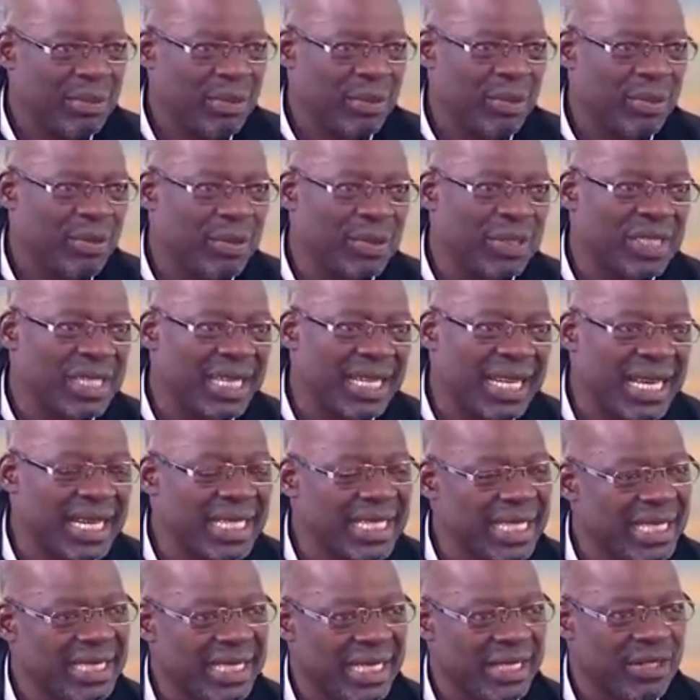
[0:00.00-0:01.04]
good
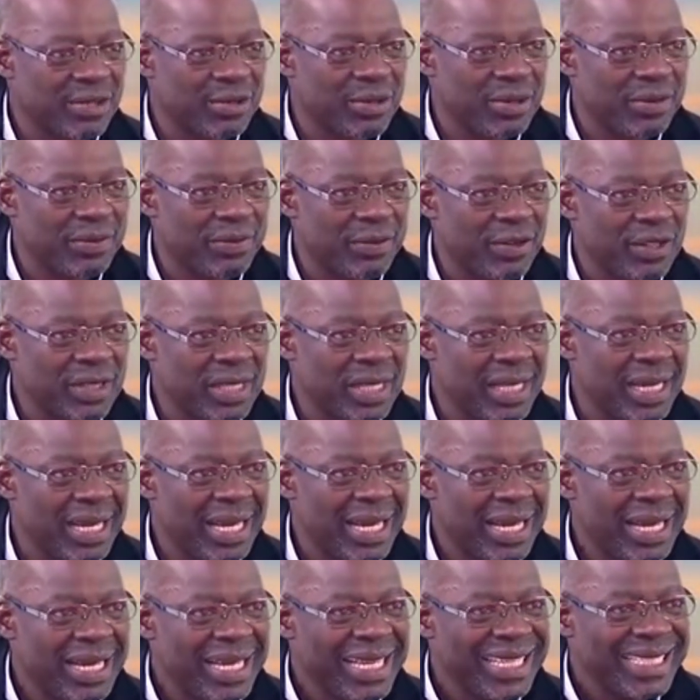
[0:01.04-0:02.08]
elections and so forth,
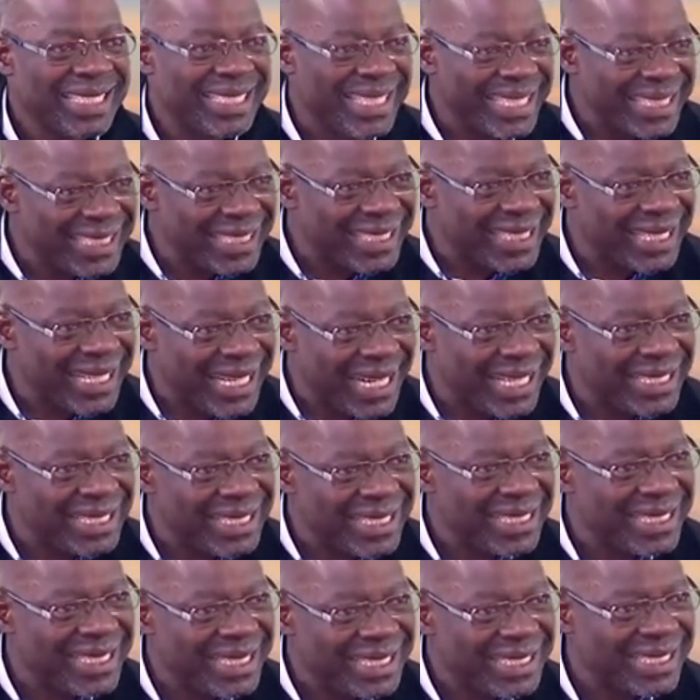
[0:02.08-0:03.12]

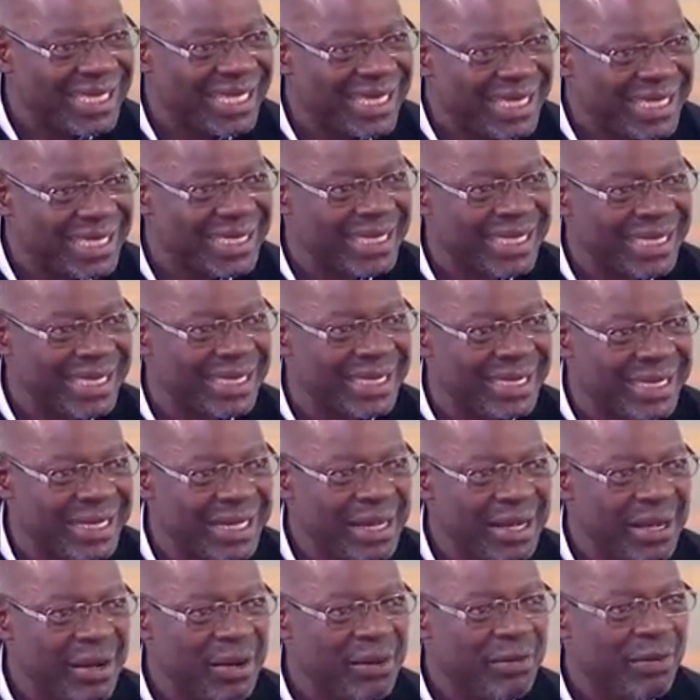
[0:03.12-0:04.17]
disregarding this history
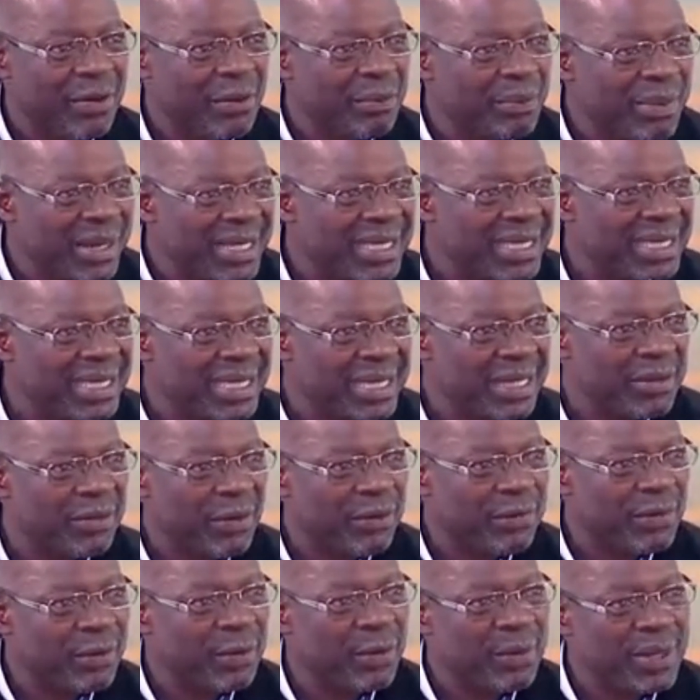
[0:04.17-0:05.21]
for
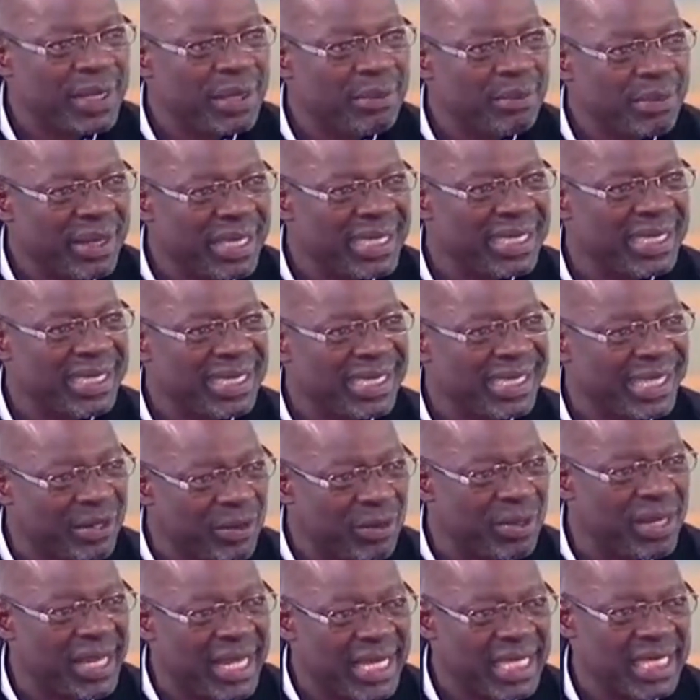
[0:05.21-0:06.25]
following basic
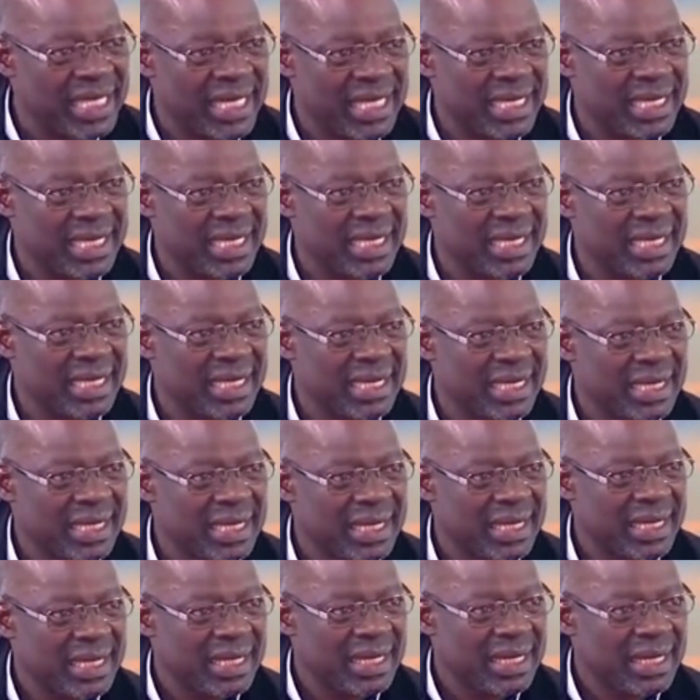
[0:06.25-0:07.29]
regulations.
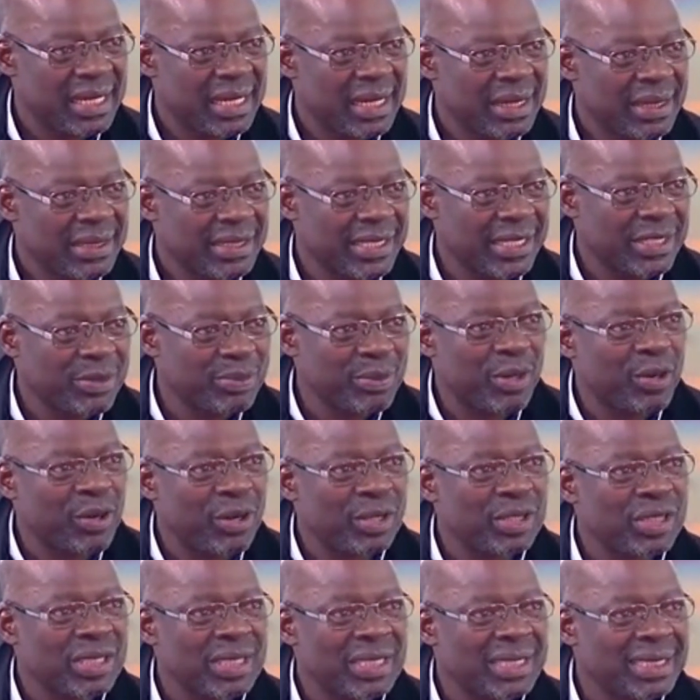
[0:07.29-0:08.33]
Just
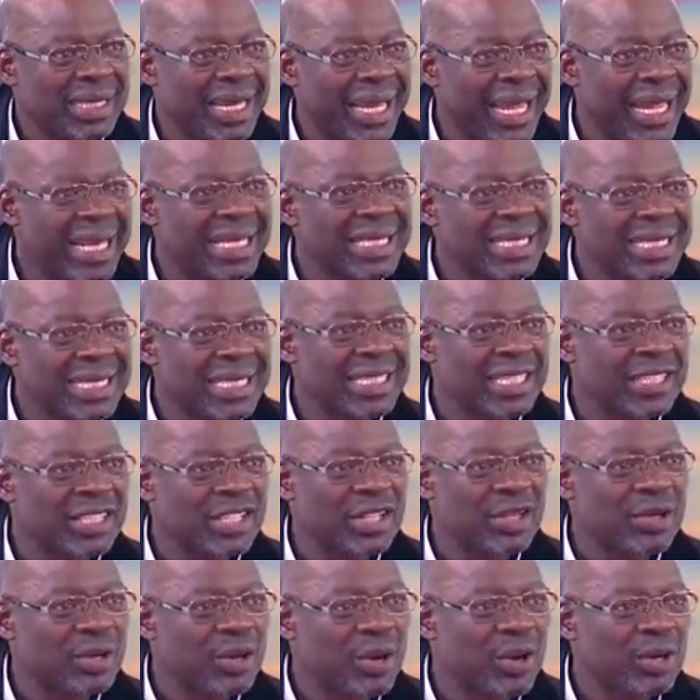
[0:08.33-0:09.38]
because the ANC
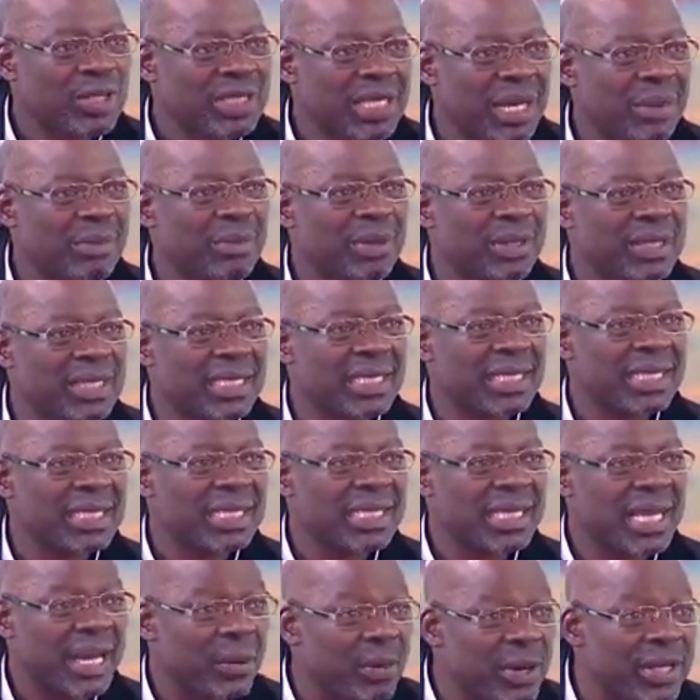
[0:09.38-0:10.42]
didn't know, somebody didn't
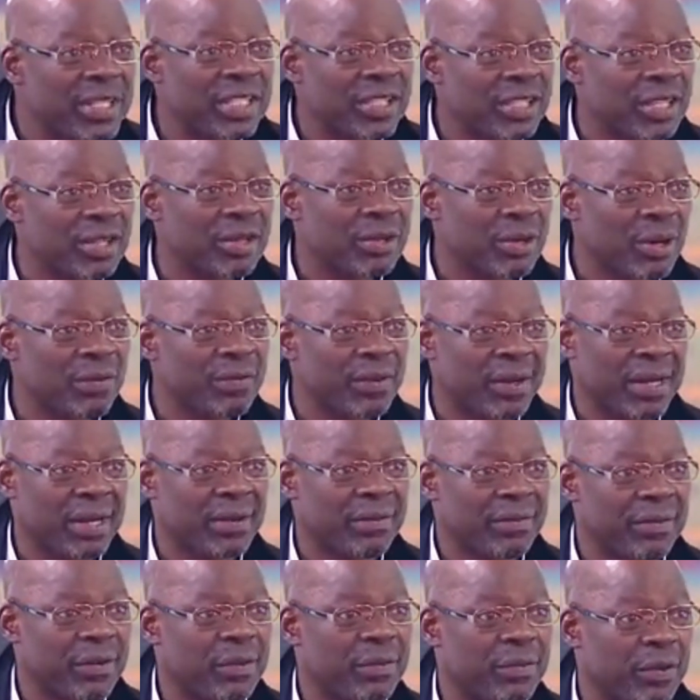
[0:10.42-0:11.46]
say, we didn't know for
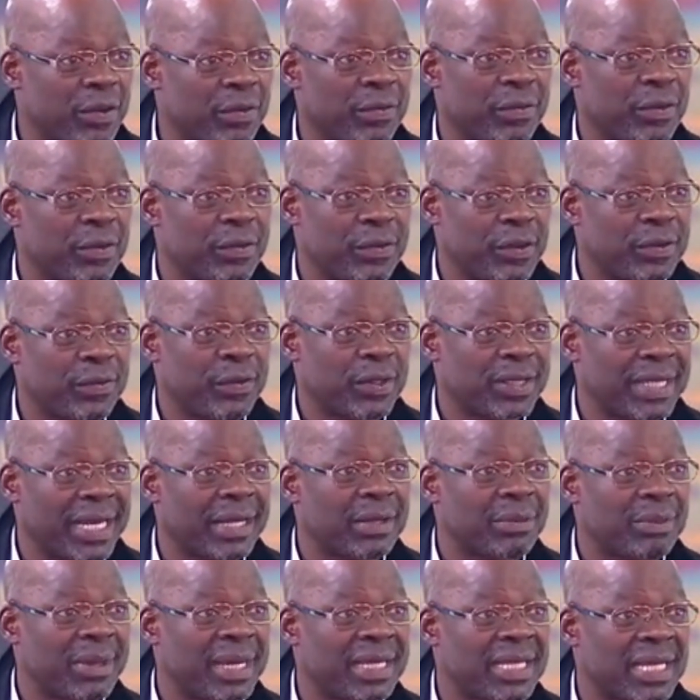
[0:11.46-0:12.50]

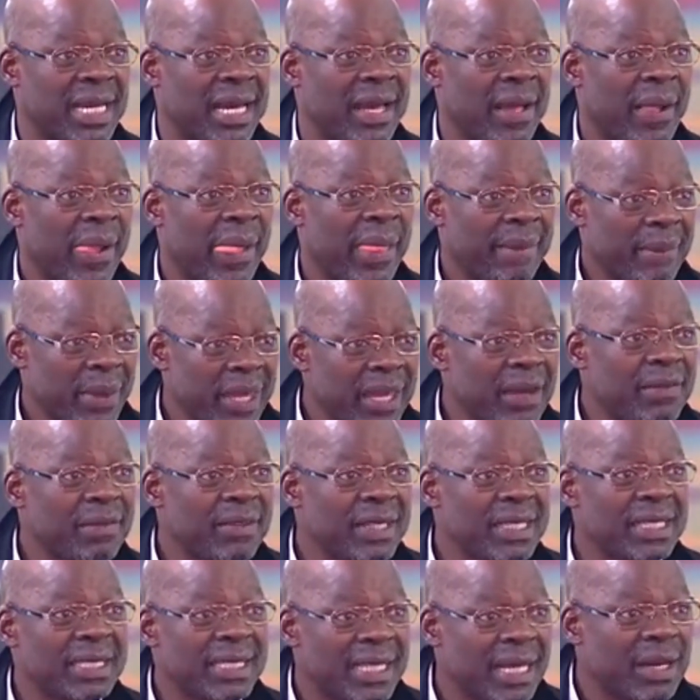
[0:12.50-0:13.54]
that matter. If
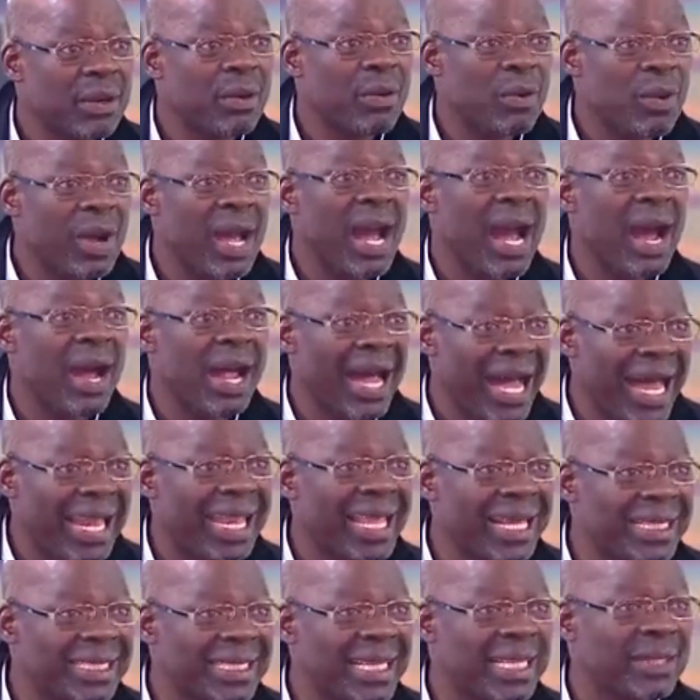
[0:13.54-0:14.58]
this thing were
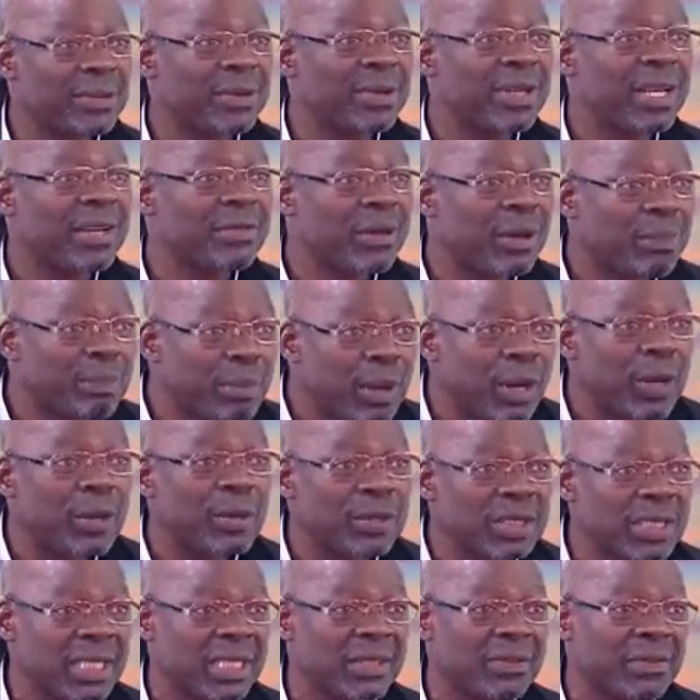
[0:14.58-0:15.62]
alerted, we would have
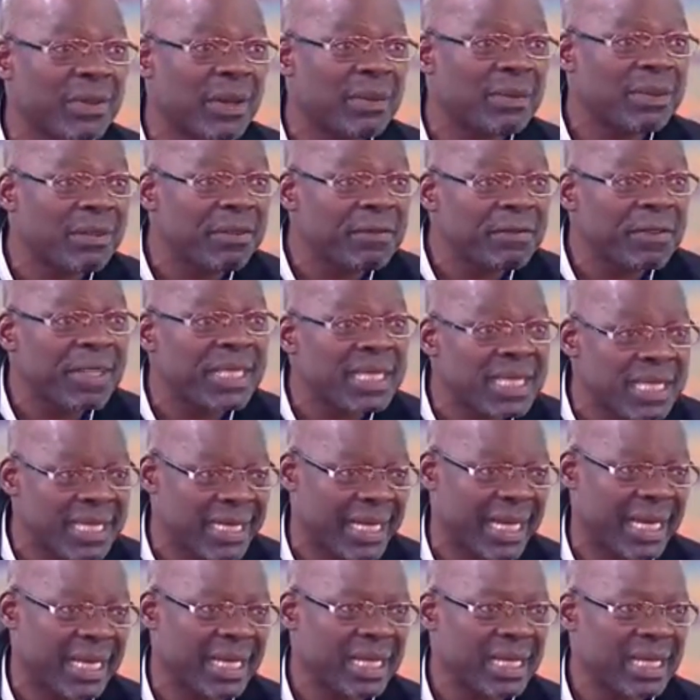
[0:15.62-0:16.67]
opposed it from the first
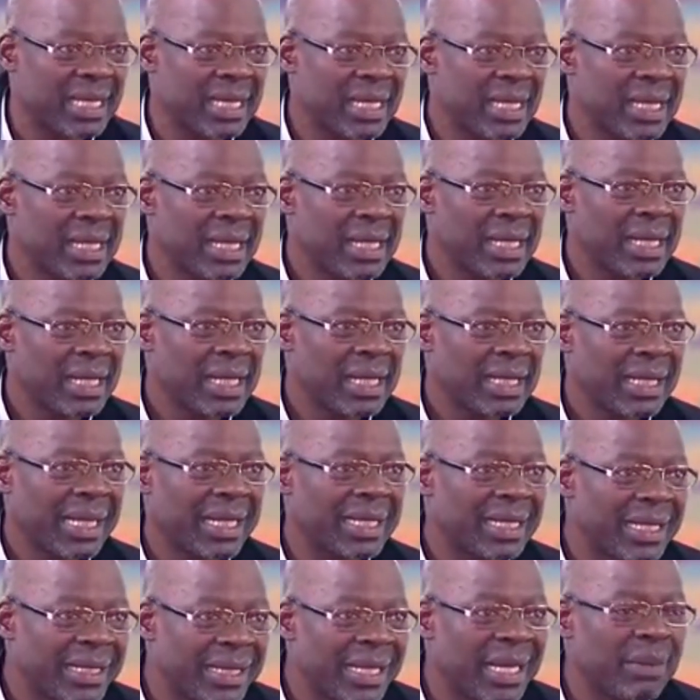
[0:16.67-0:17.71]
day,
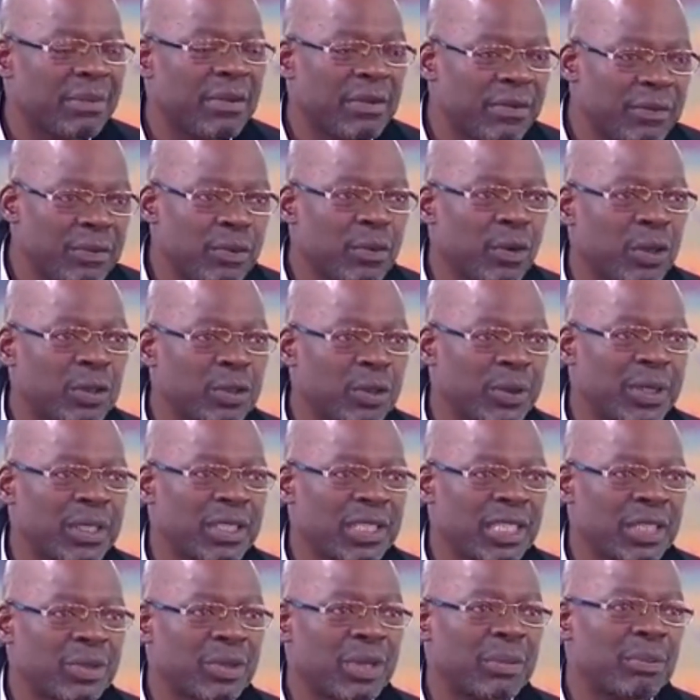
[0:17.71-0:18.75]
that the name of Mkhonto
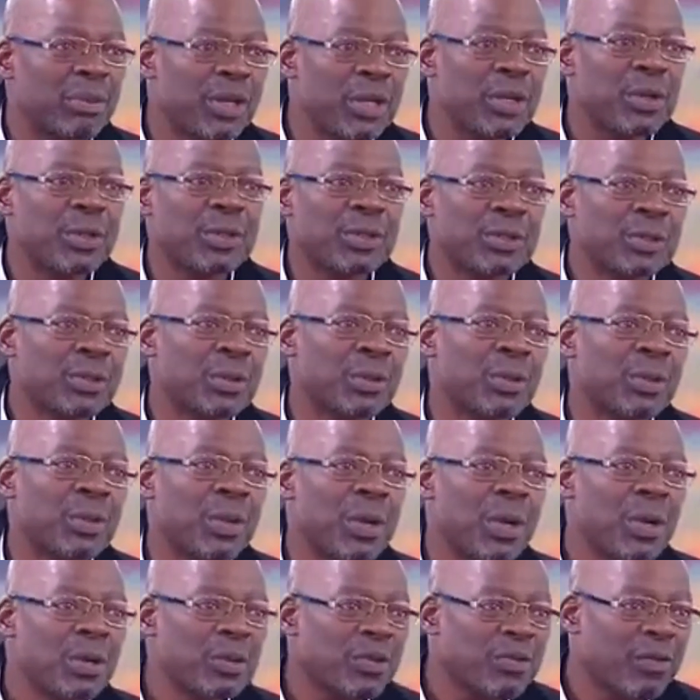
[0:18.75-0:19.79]
Wesizwe would be used
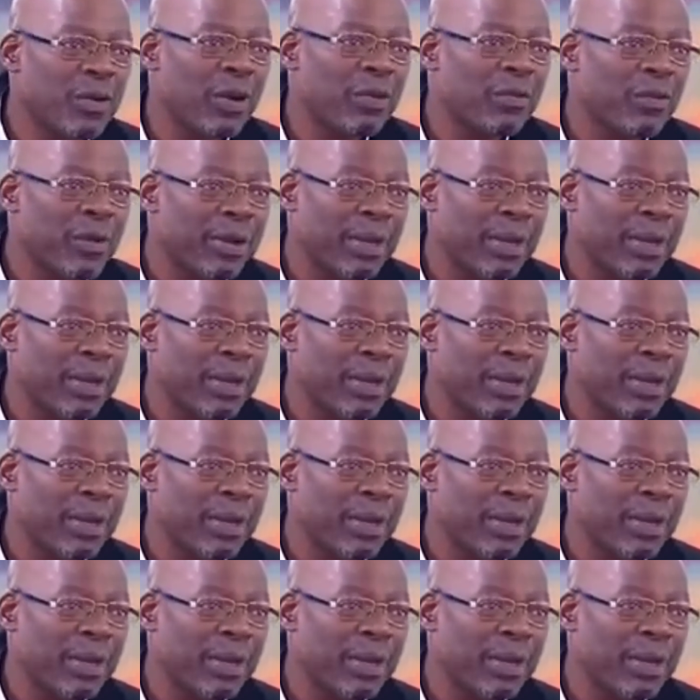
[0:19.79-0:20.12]
for a